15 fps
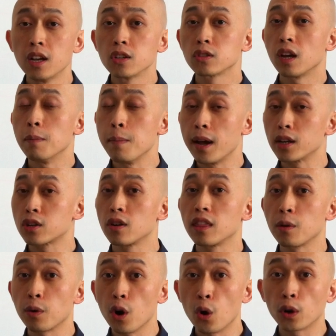So I made sure
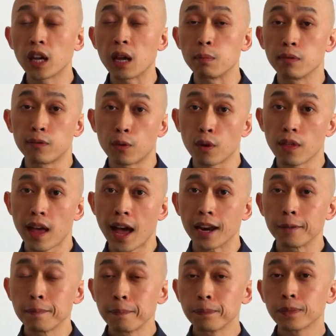they were okay before
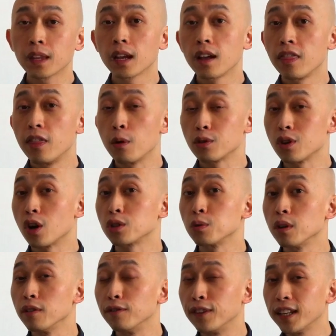that. There was
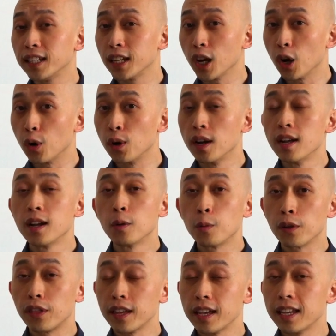also a video
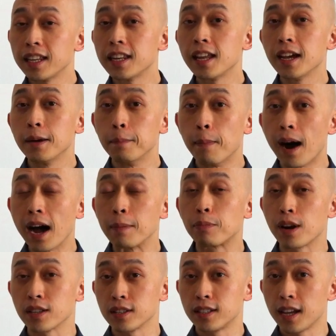within my
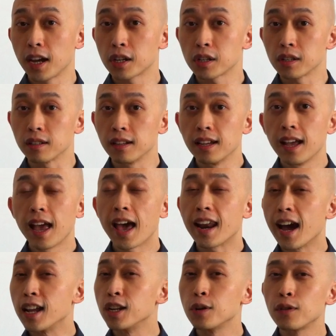presentation,
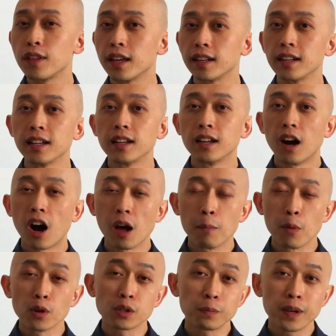and I knew that
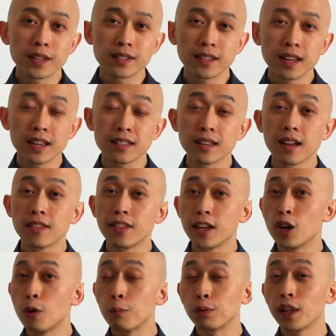on most PCs,
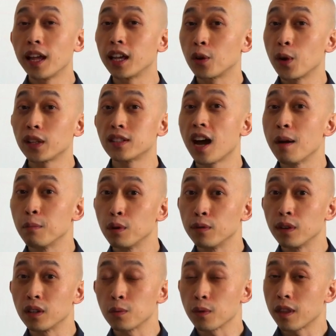they don't play QuickTime
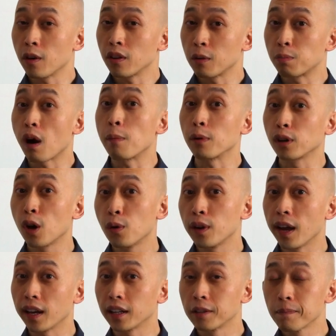movies without the proper
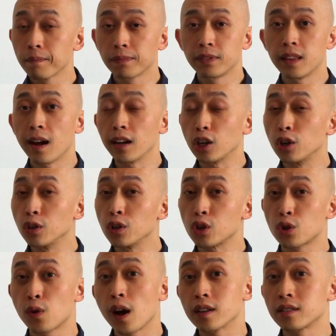codec. Now I couldn't
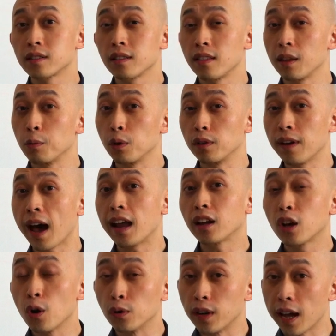trust that they would have had
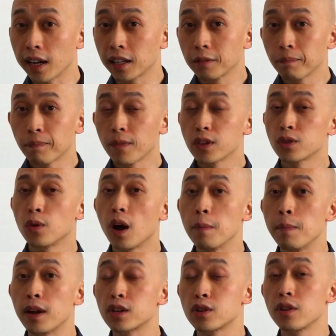a codec, so
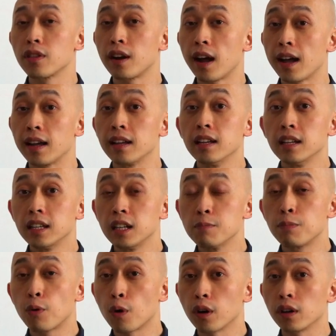I made sure that I
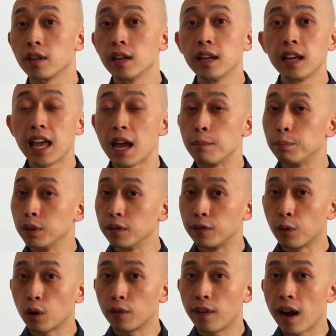imported
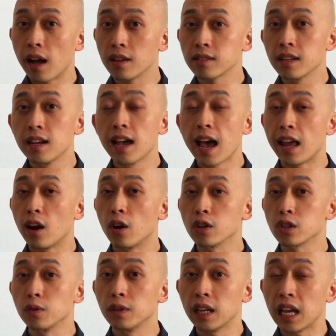MP4 files and
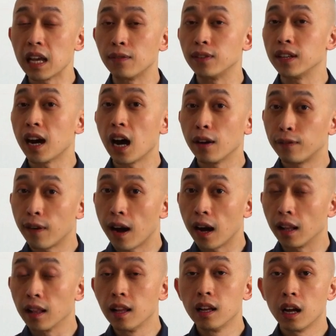also an AVI
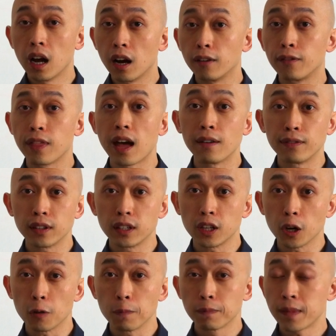file of that
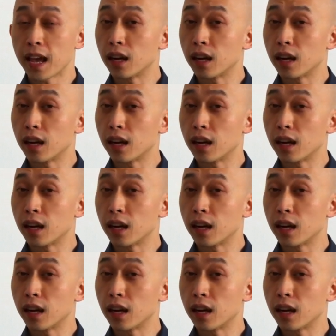video.